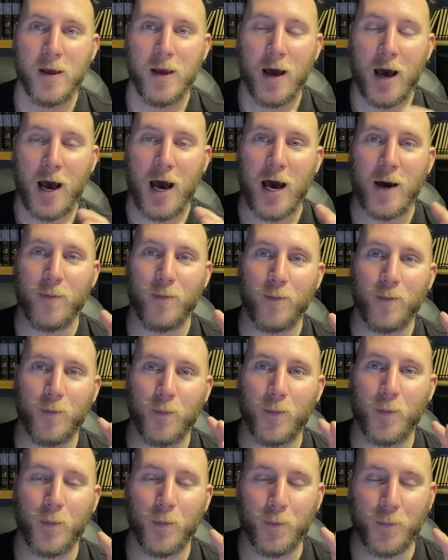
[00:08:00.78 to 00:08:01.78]

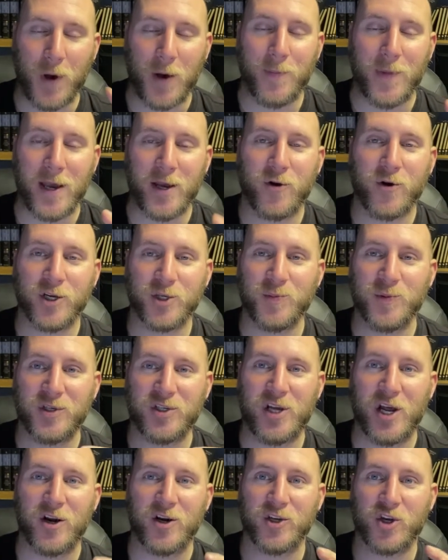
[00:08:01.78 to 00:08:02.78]
But my Christmas
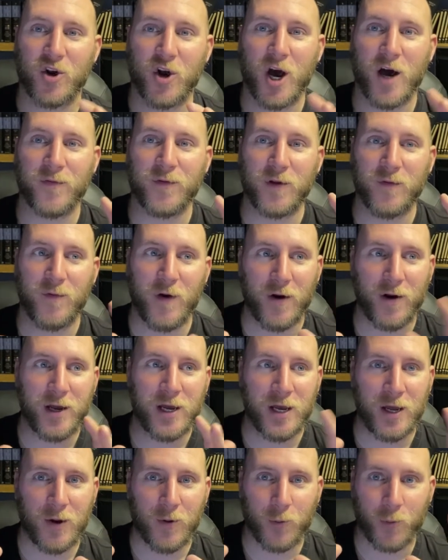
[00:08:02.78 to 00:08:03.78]
dinners are often
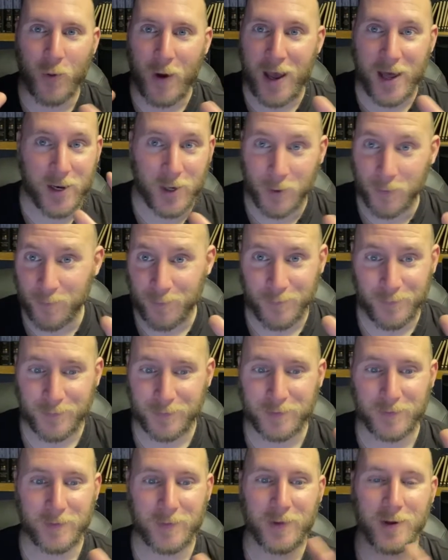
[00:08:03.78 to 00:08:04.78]
very random.
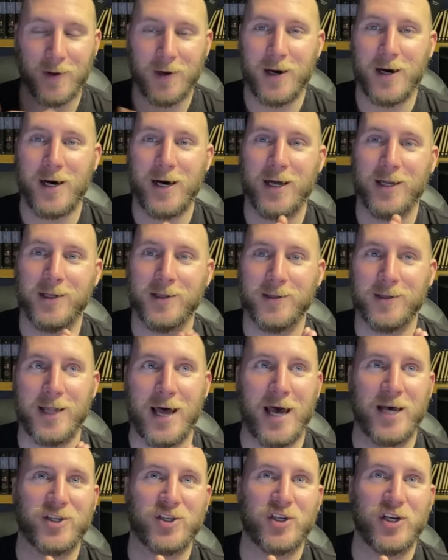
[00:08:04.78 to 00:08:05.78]

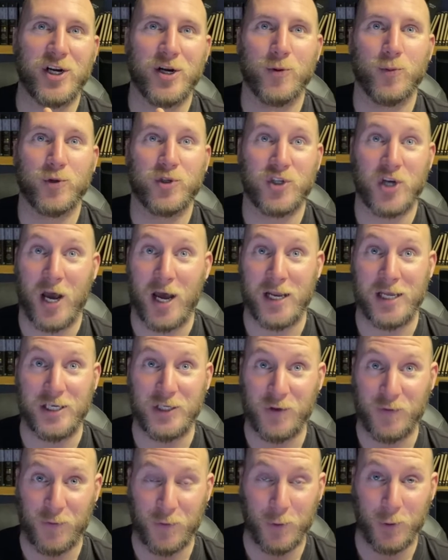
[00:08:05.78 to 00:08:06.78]
Last year, it was
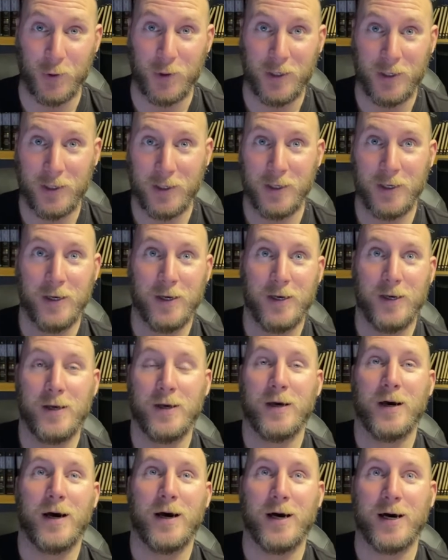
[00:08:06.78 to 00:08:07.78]
Chinese food.
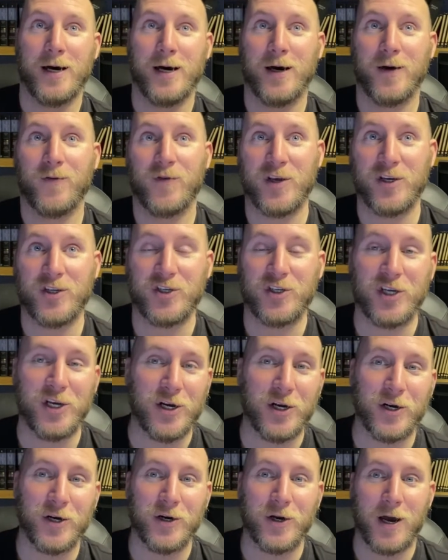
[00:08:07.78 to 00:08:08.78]
This
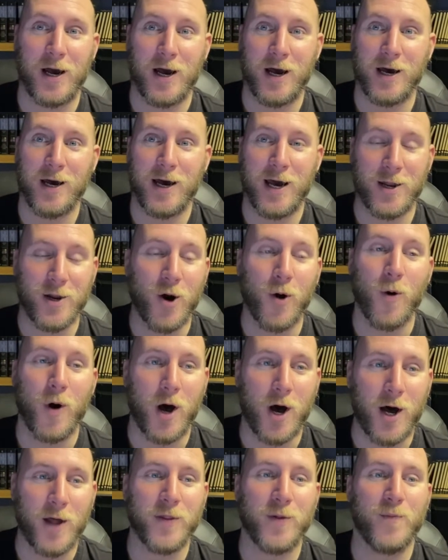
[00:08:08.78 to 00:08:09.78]
year, I know
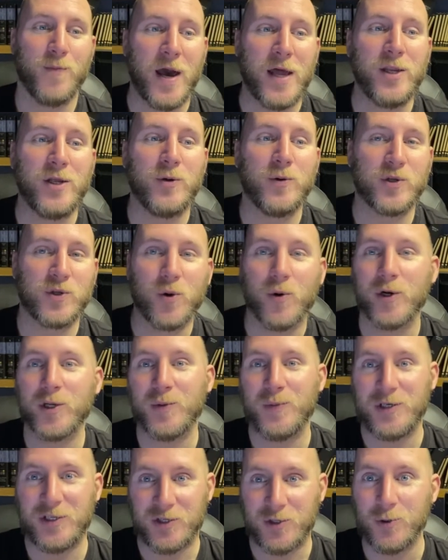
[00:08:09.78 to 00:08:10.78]
on the menu is going to
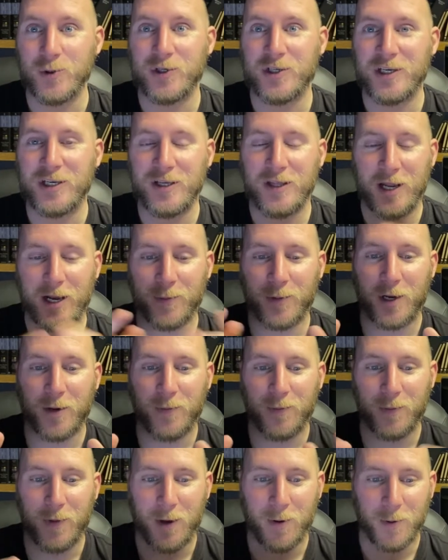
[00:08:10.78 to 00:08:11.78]
be sushi that
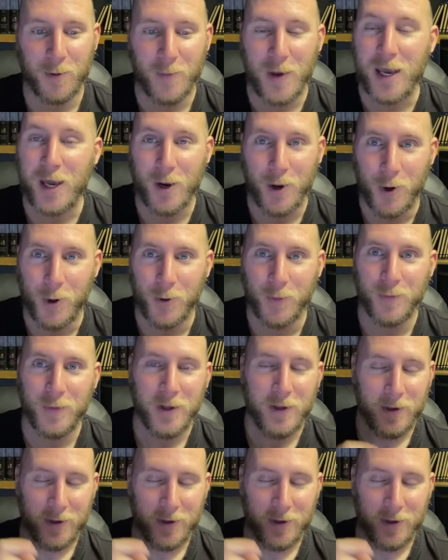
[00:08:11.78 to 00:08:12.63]
I'm gonna make at home.